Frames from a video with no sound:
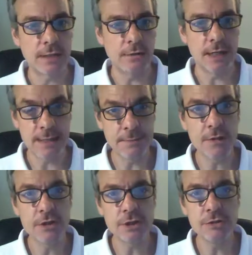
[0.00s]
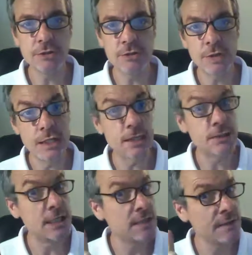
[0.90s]
So, as I mentioned to you, it's
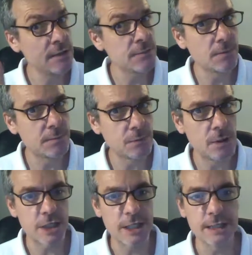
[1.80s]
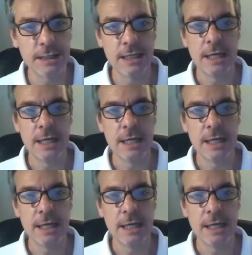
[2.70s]
an individual project,